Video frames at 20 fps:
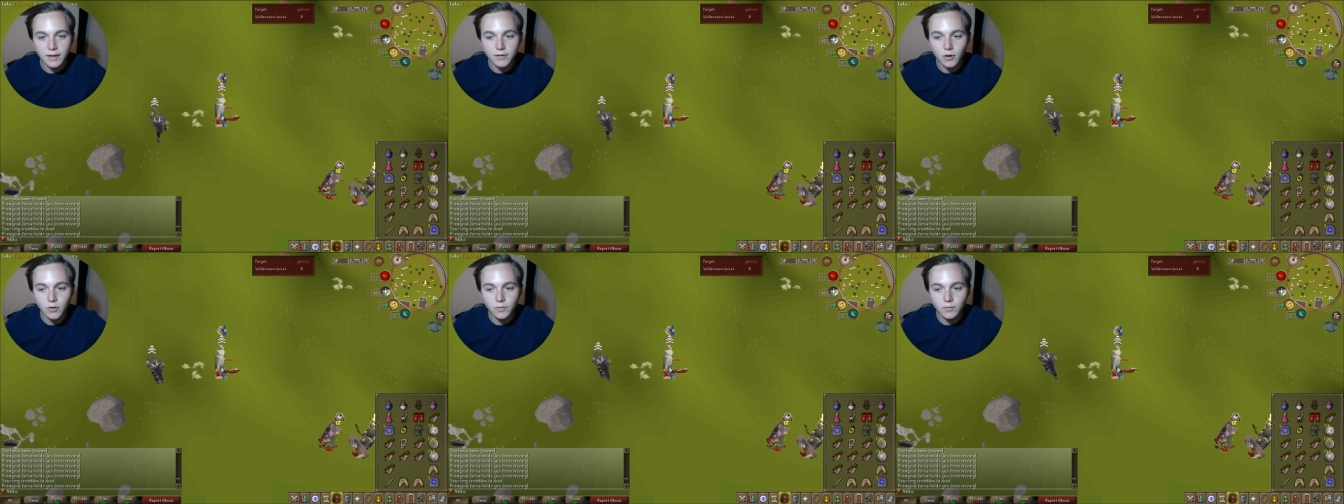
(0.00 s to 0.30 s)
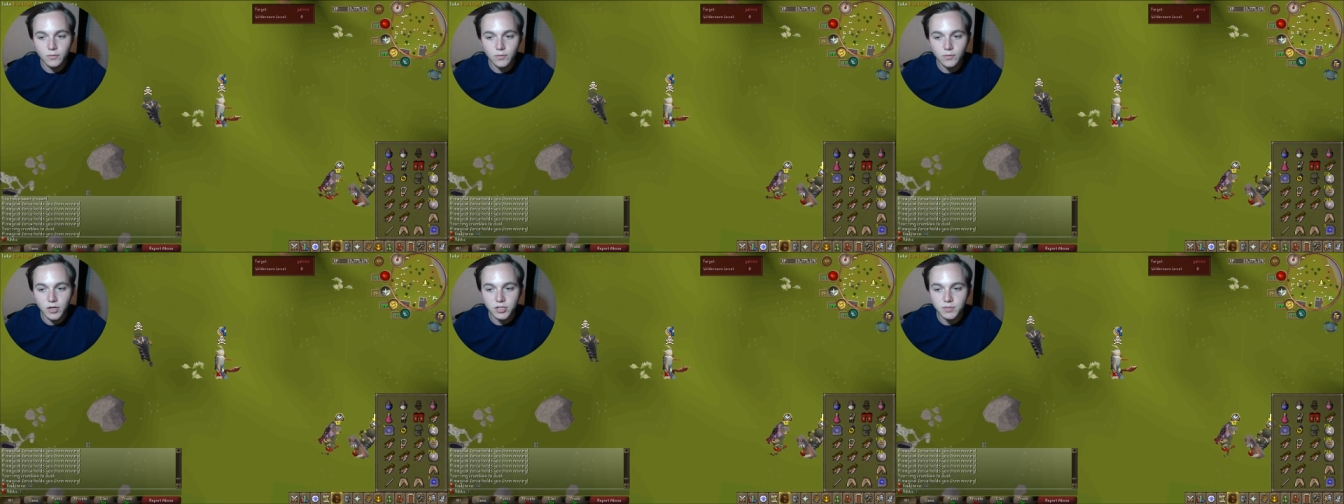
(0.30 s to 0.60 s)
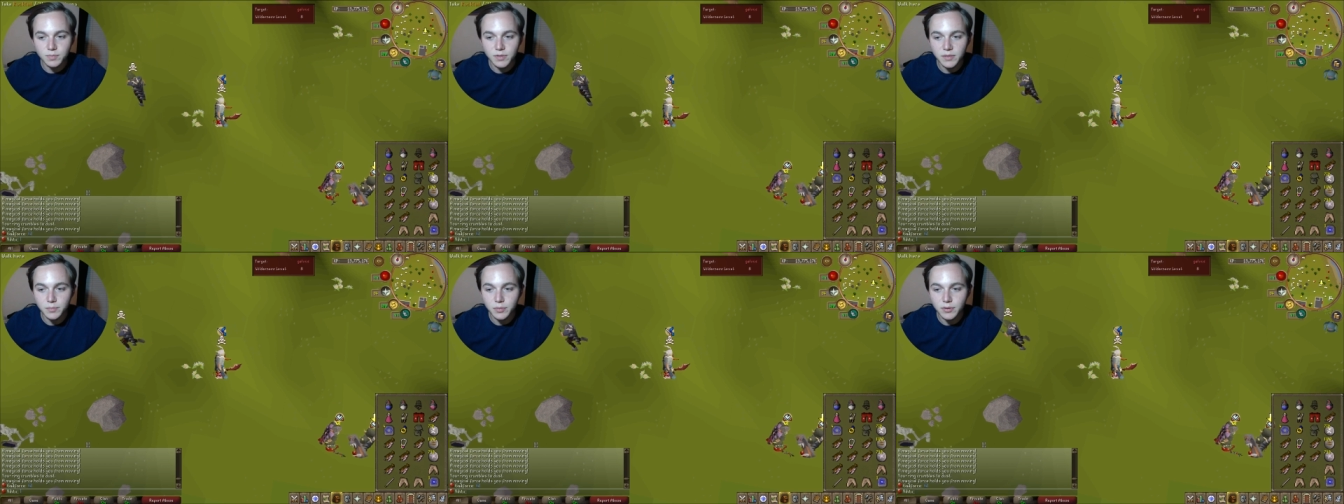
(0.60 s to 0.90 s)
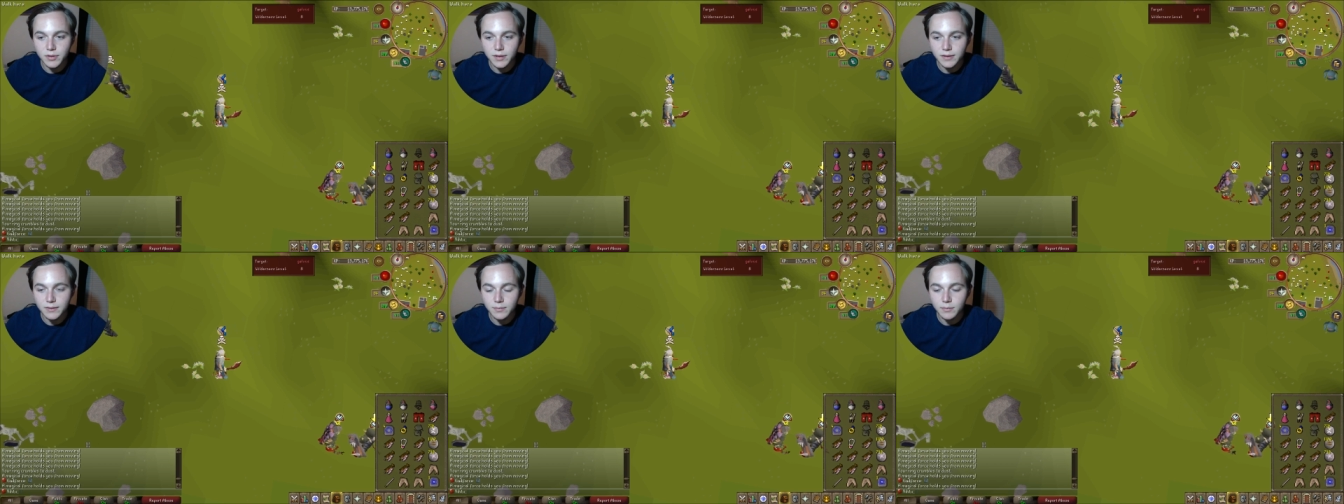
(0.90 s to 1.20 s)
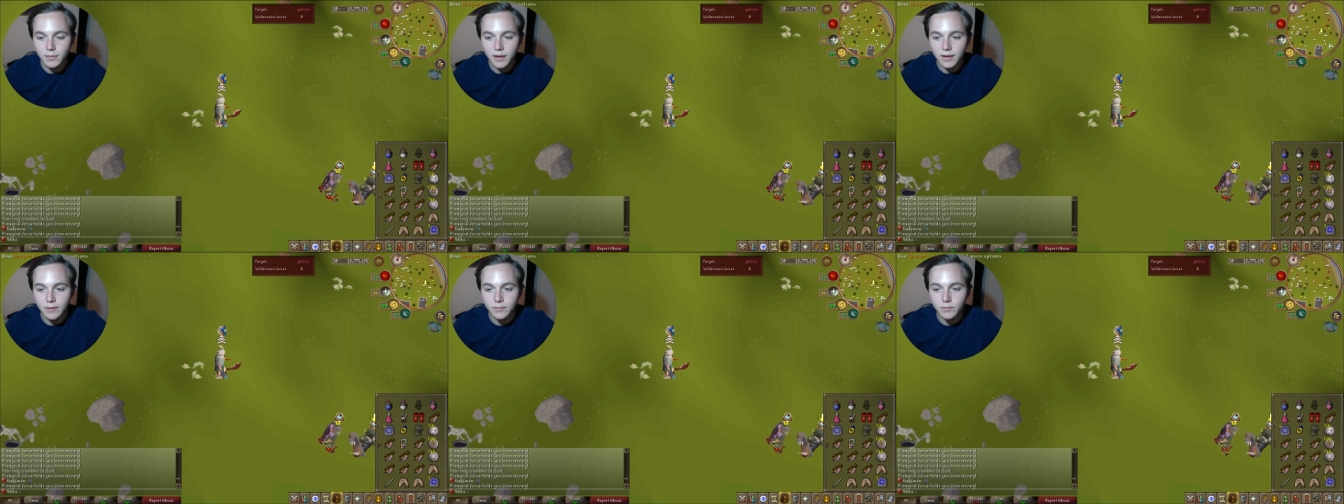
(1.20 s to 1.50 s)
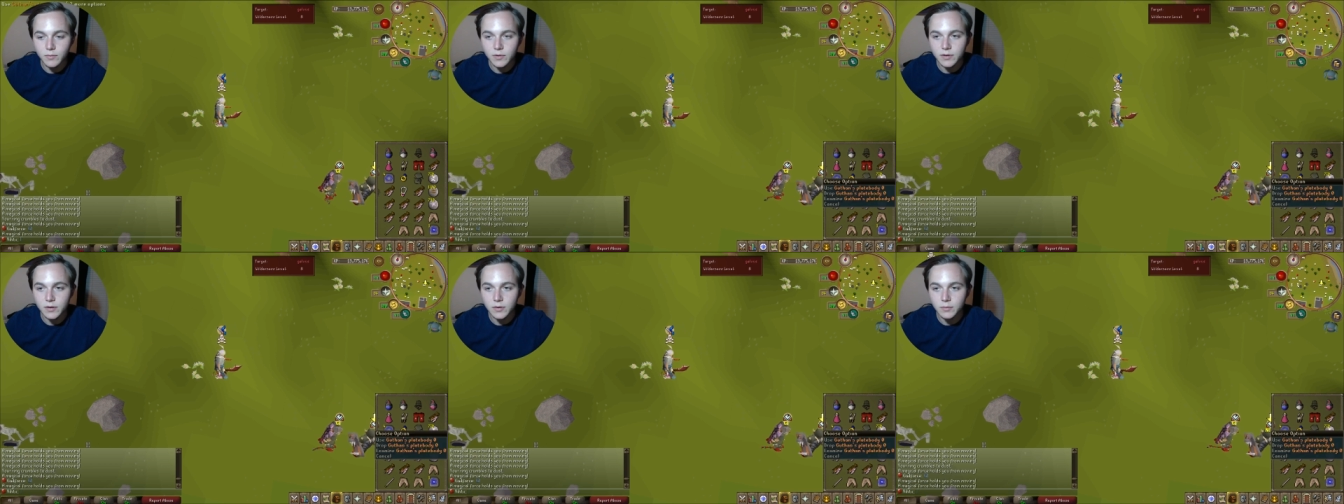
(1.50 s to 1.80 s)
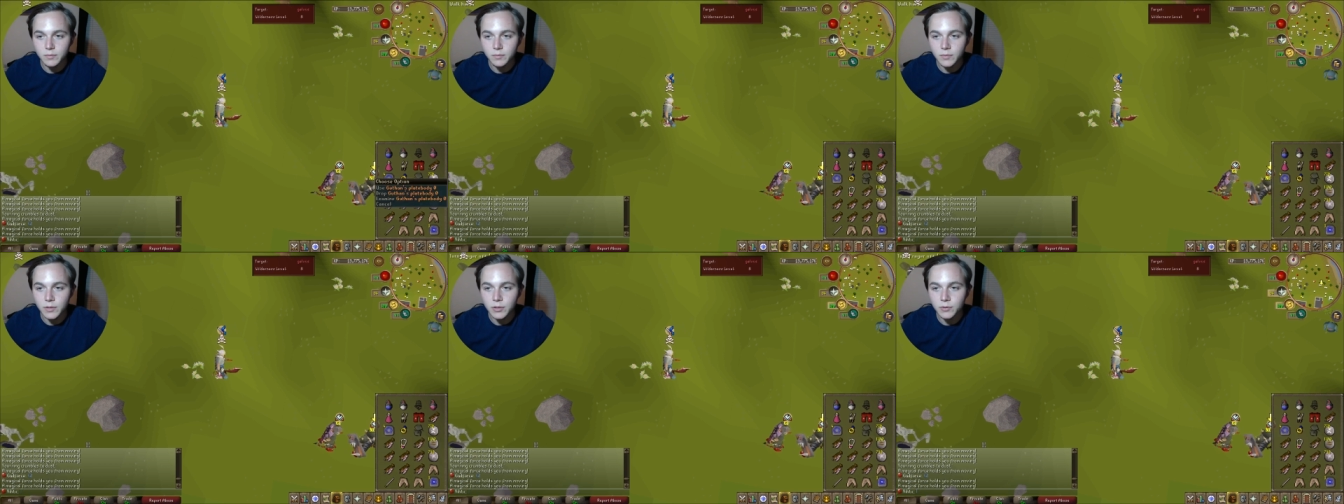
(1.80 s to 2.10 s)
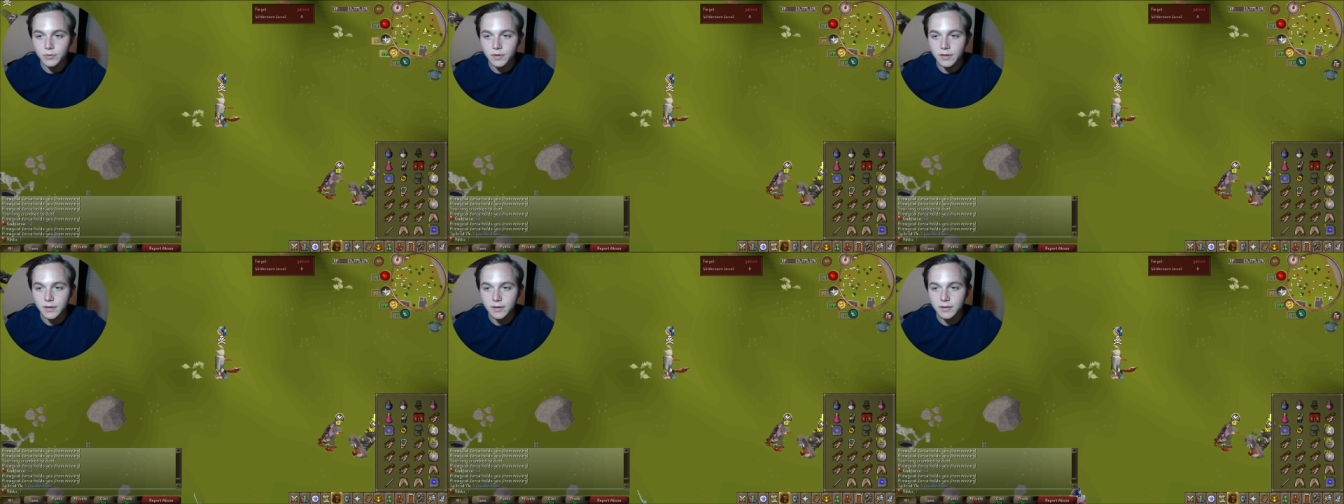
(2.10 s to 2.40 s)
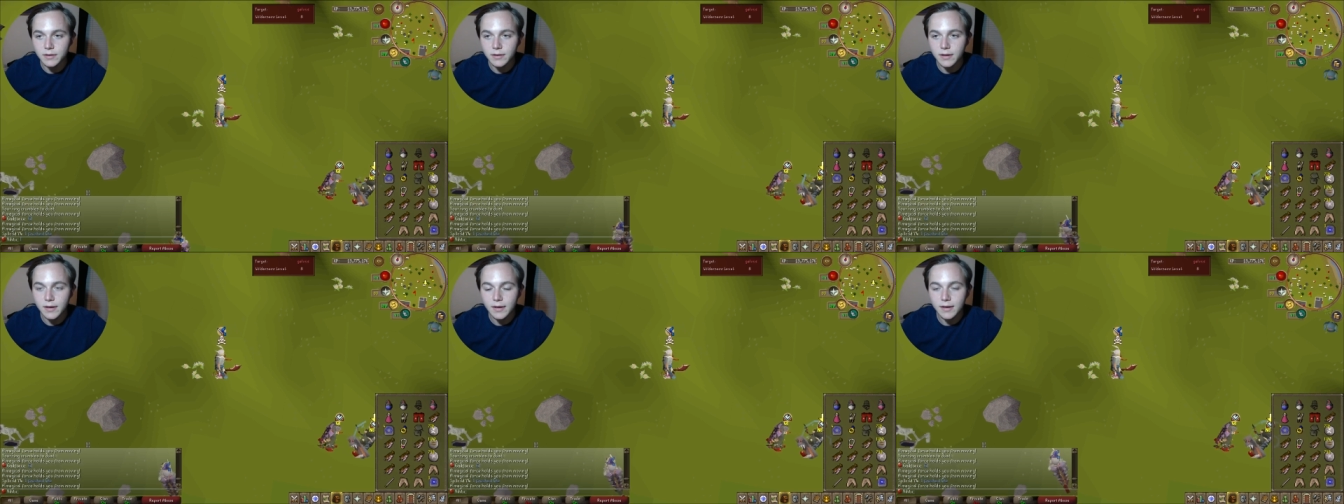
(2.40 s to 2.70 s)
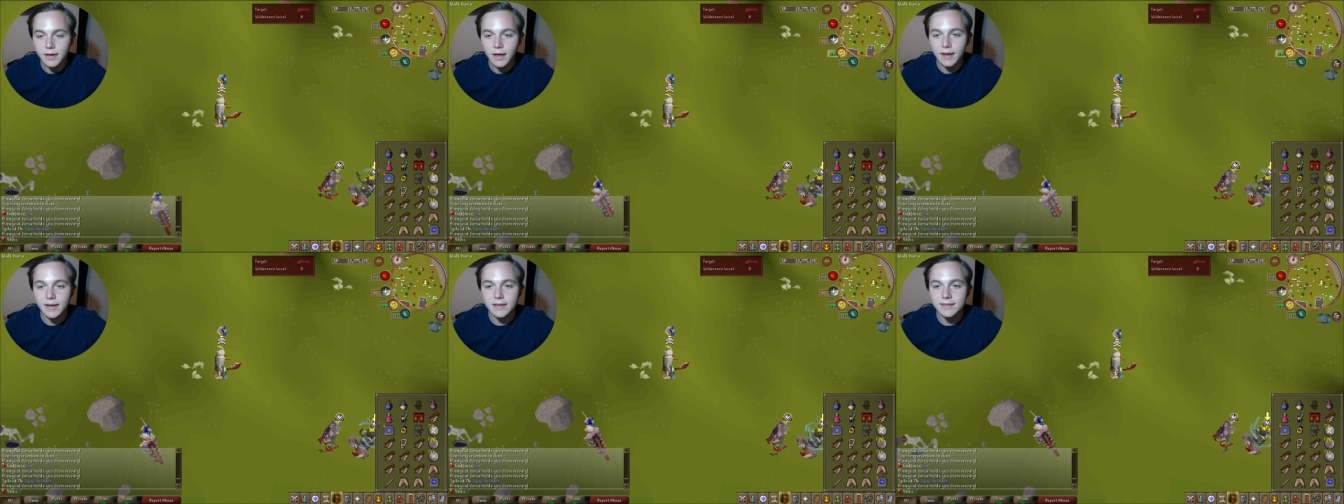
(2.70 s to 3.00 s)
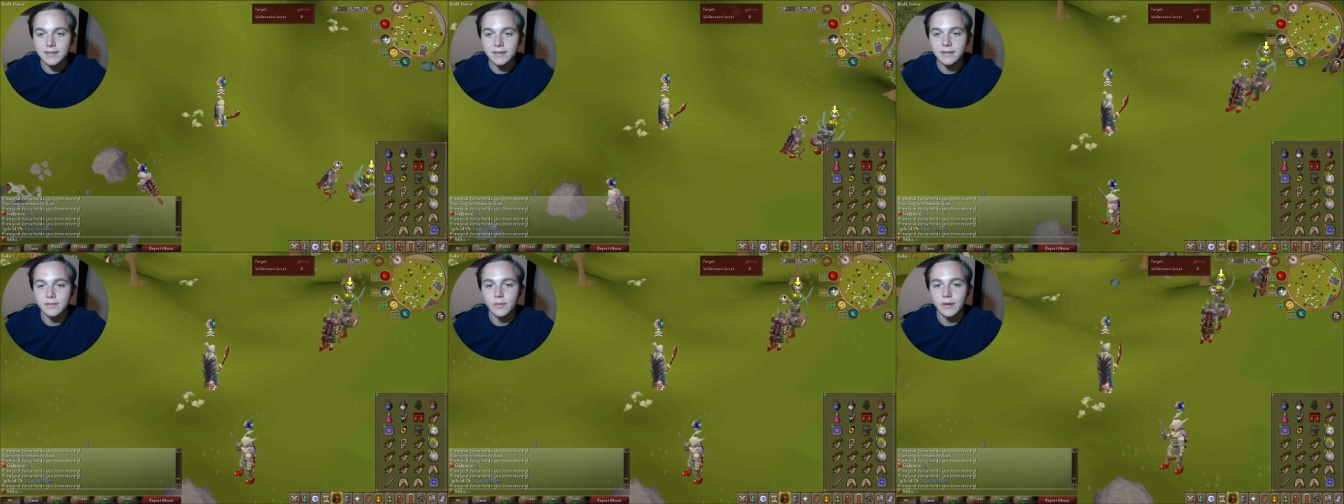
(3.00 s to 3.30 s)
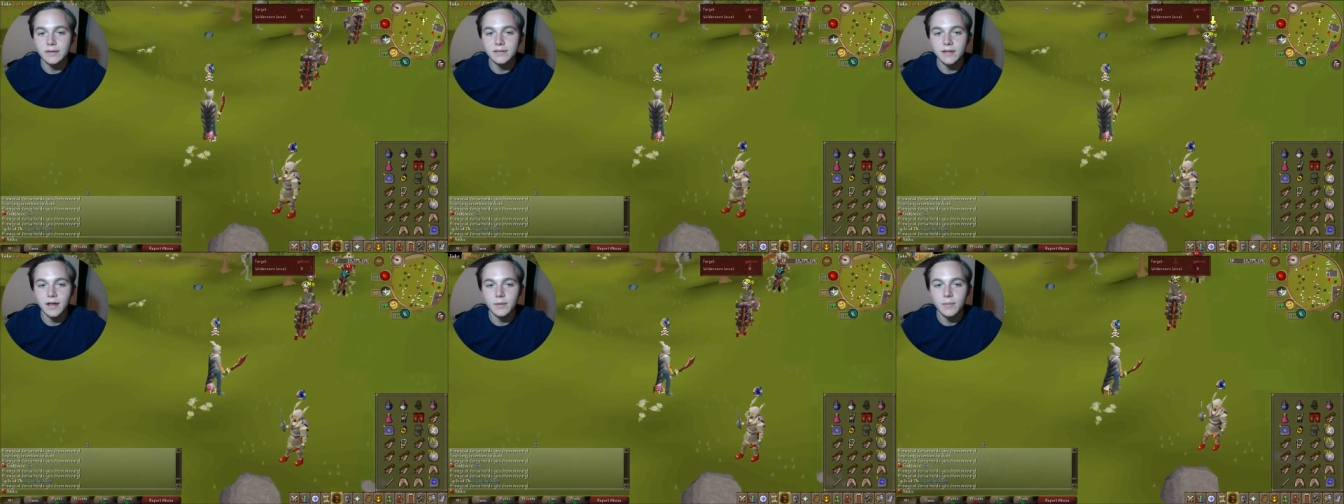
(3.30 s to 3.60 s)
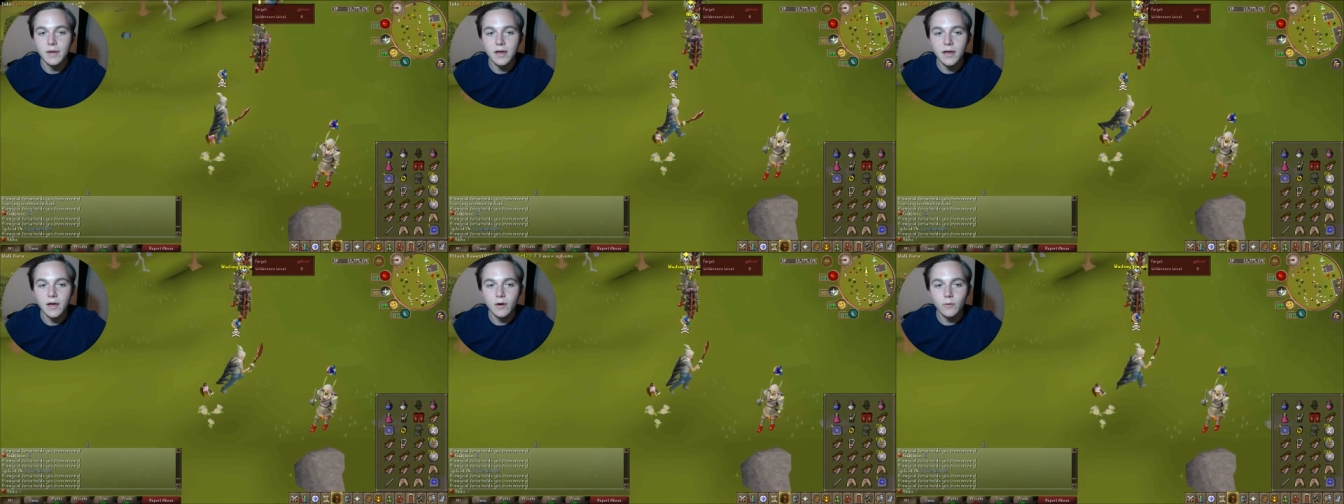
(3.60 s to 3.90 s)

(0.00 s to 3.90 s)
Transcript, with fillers: And don't rush people, like, like when they're looting and... I guess that's the best time.